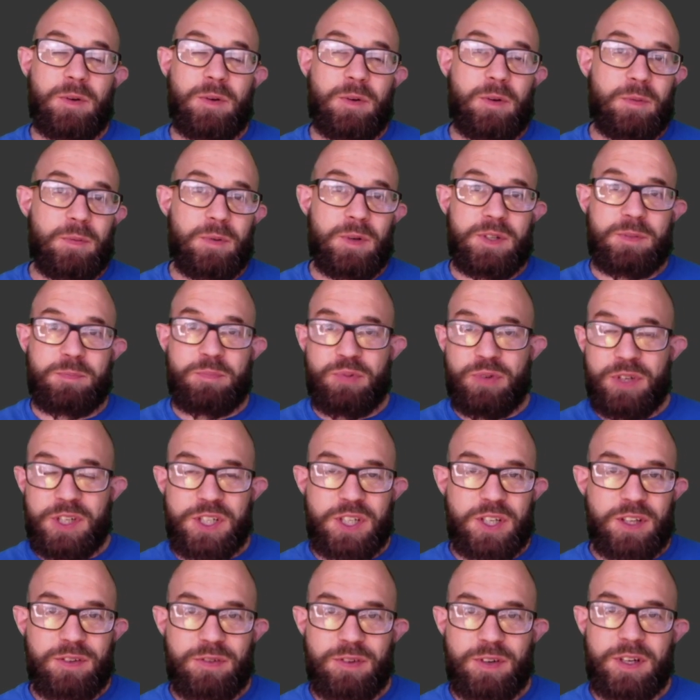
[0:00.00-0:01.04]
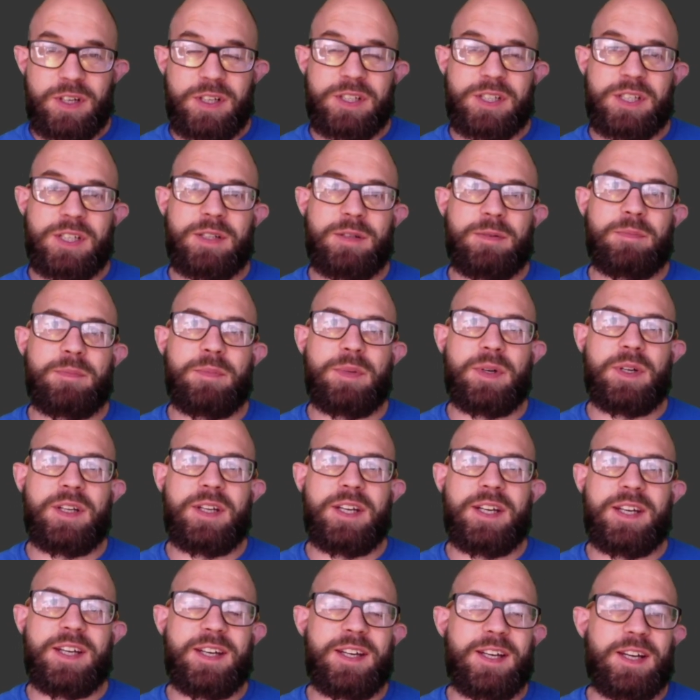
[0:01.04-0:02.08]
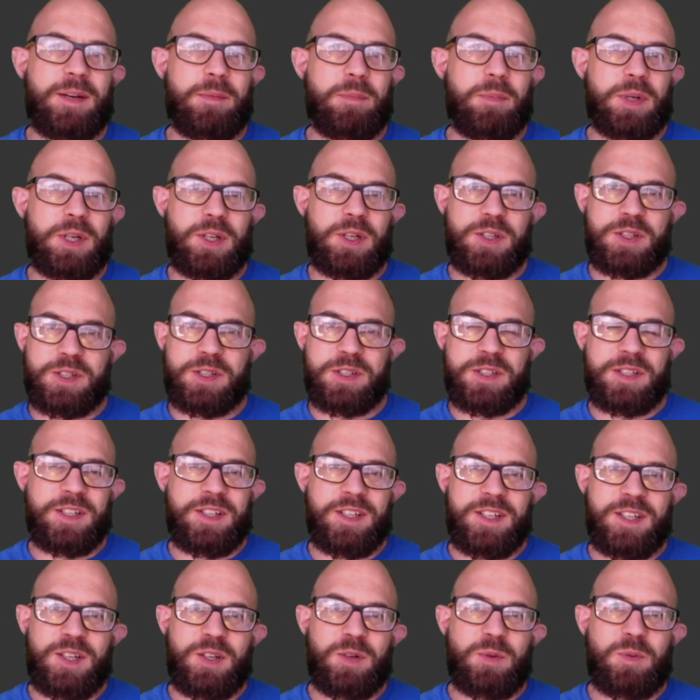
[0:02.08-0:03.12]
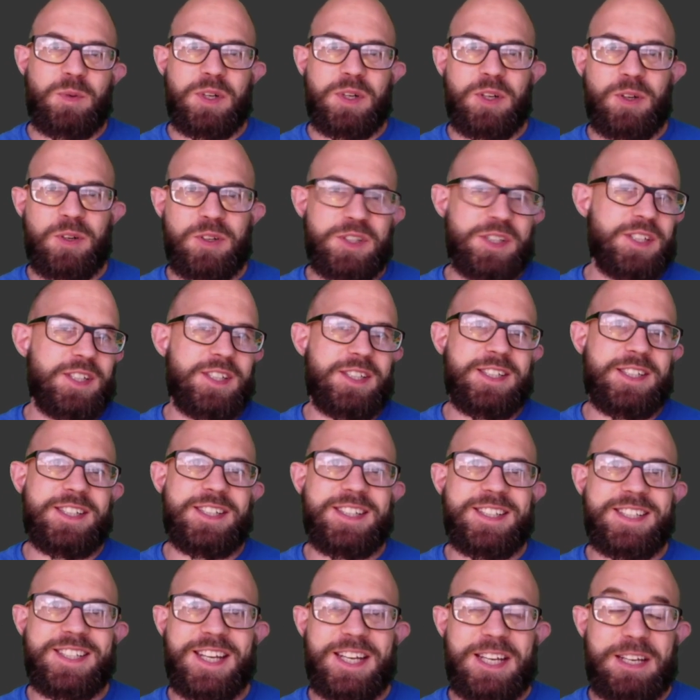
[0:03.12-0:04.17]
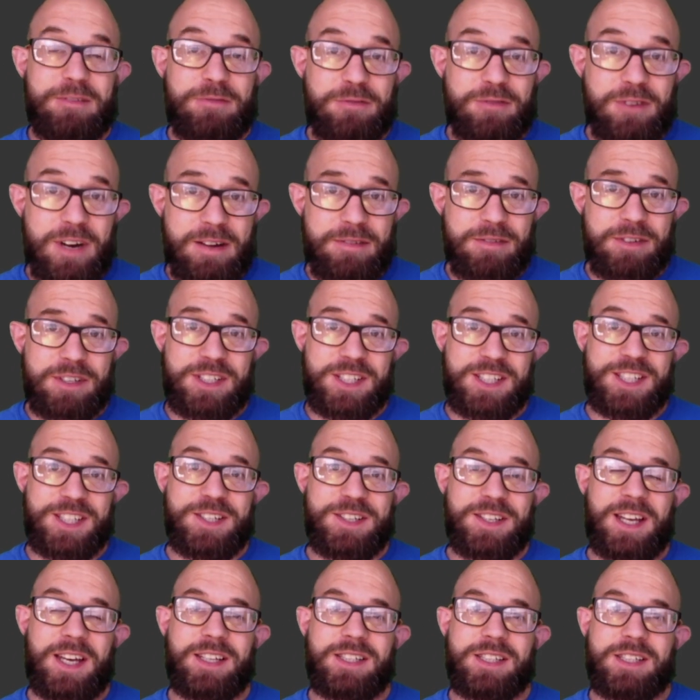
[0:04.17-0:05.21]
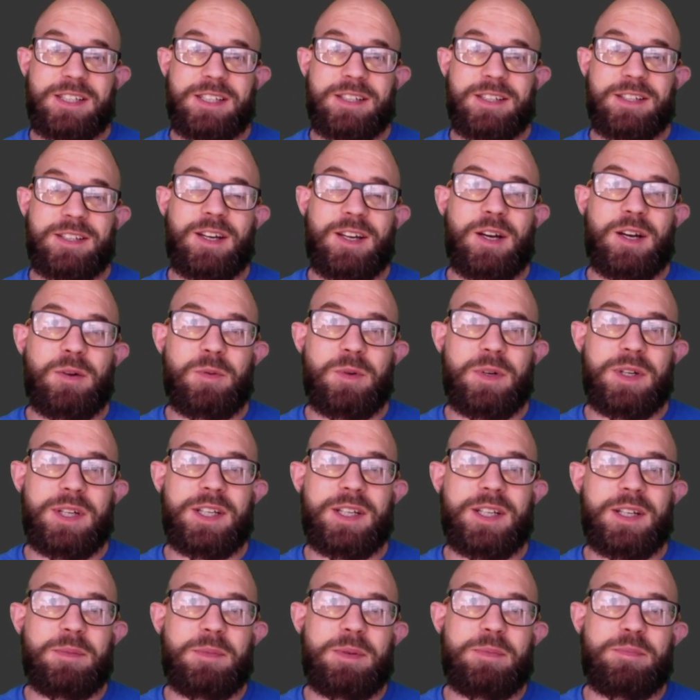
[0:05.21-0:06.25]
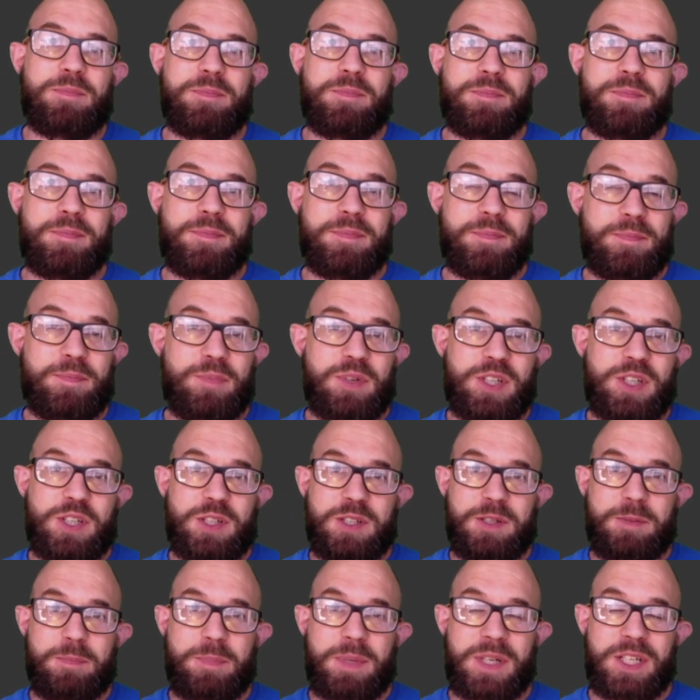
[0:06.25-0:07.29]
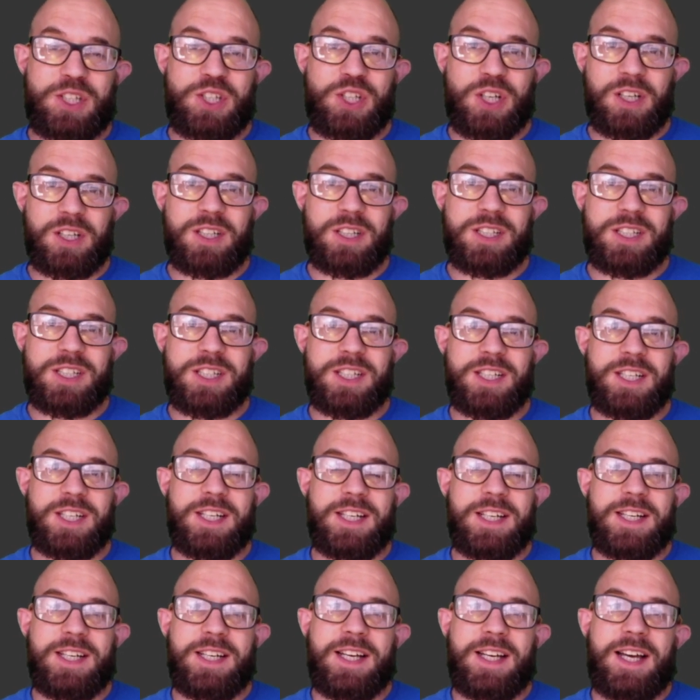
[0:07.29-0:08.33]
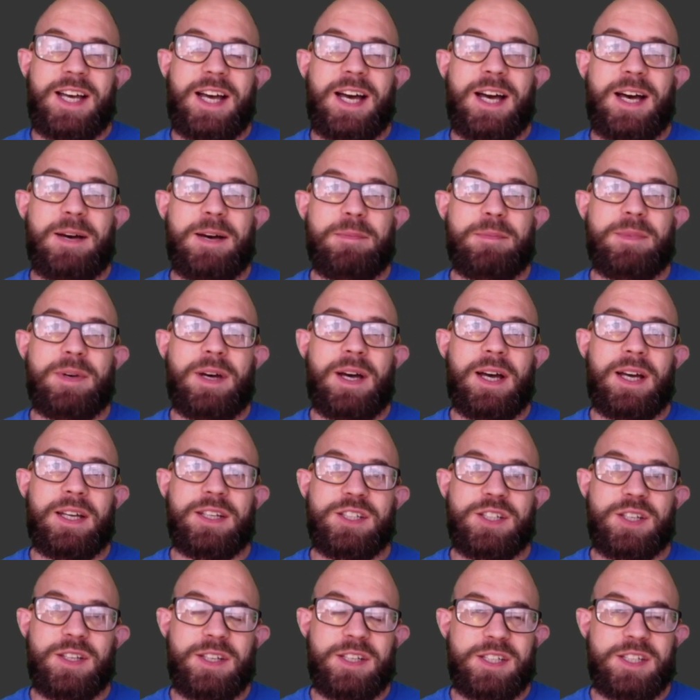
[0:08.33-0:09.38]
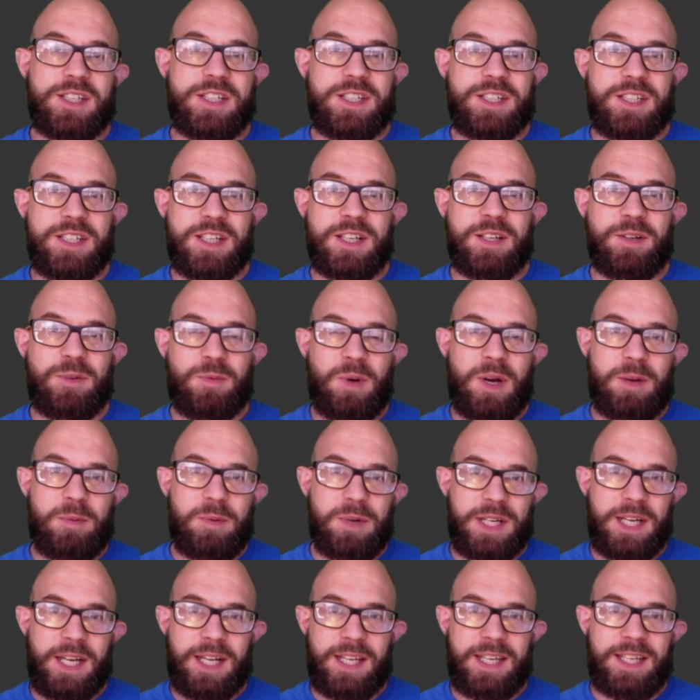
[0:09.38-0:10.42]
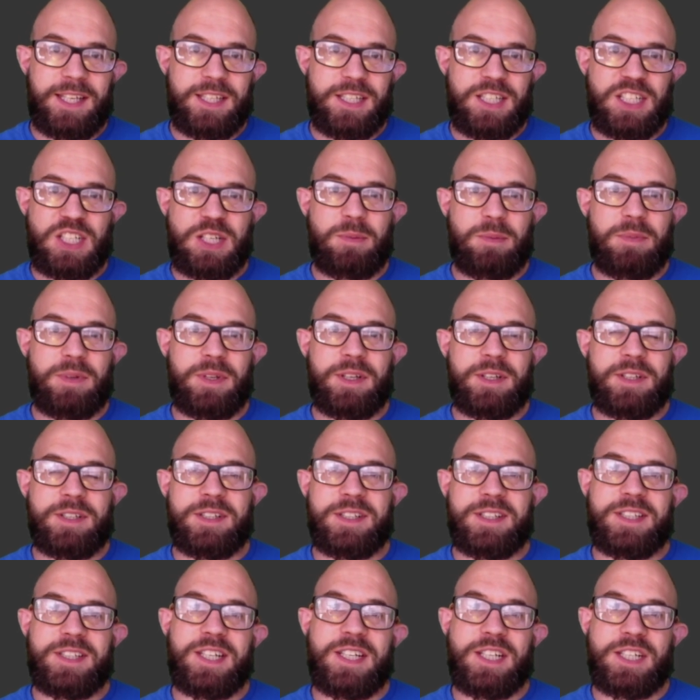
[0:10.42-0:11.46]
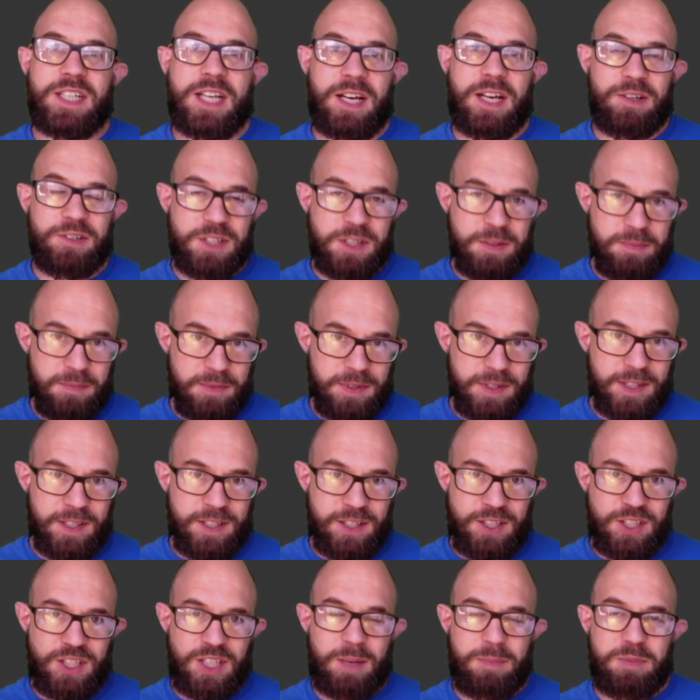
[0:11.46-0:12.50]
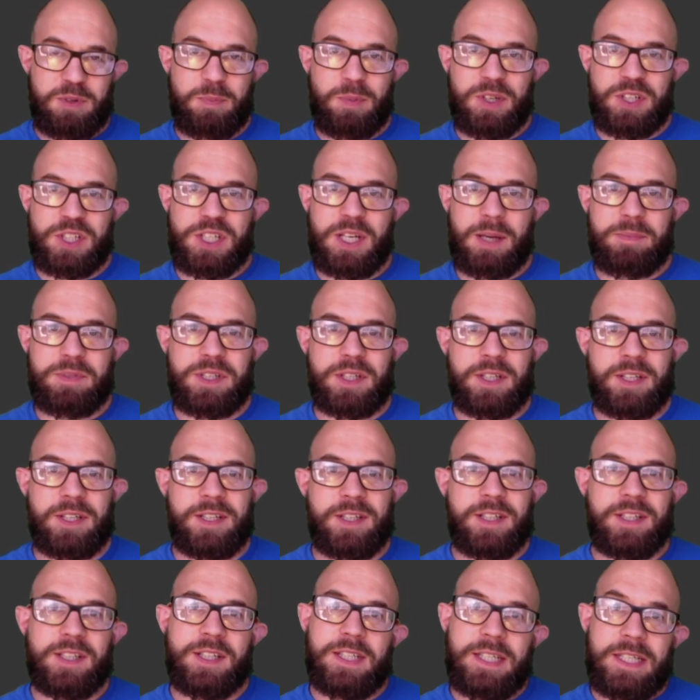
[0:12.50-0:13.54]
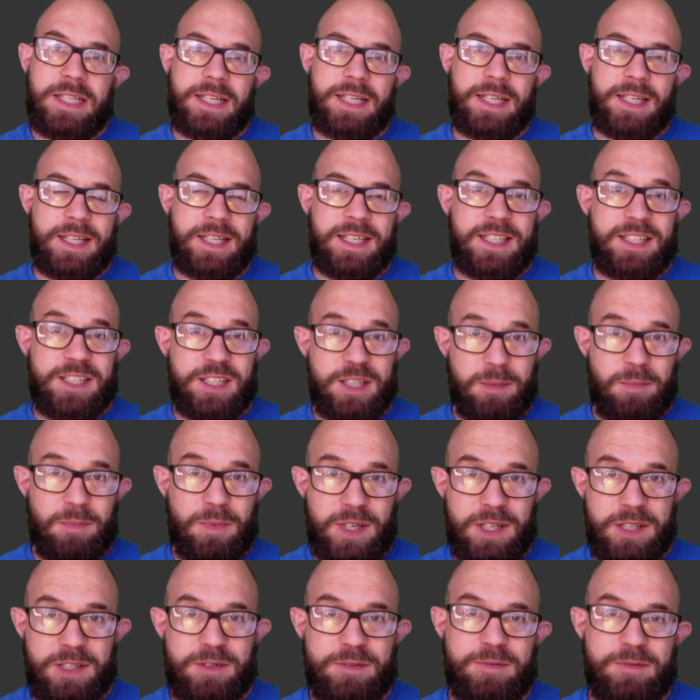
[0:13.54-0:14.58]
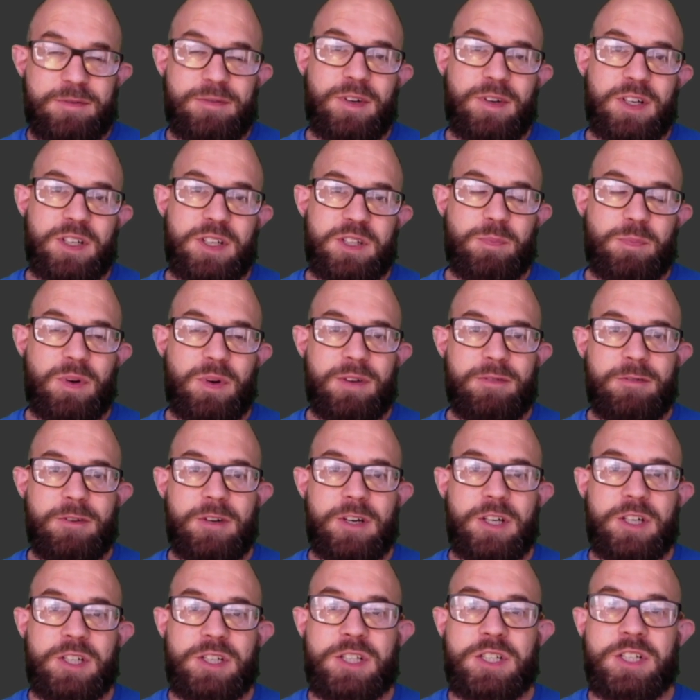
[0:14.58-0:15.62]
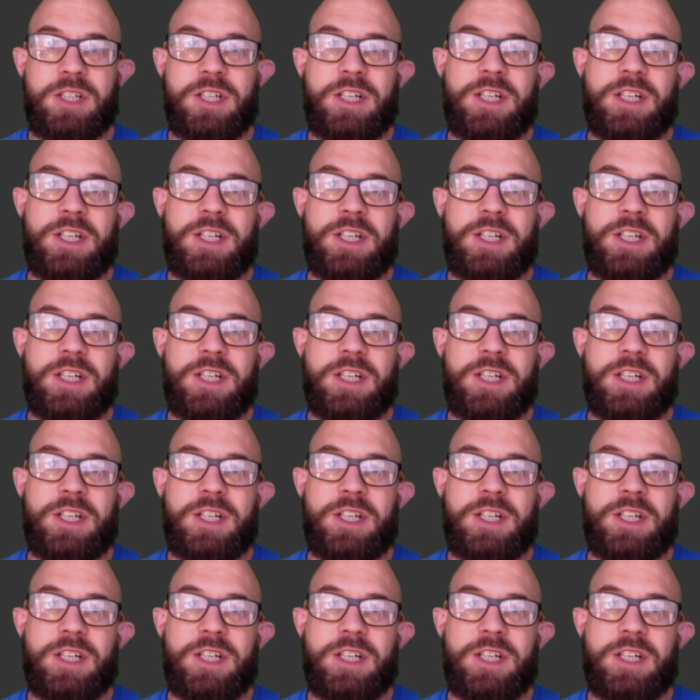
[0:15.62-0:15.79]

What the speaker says: We're preaching through it, but because we're not taking forever to do that, we're going to be preaching some big chunks. And so this is the way we're getting into some of the detail, some of the chapter by chapter, in some ways verse by verse.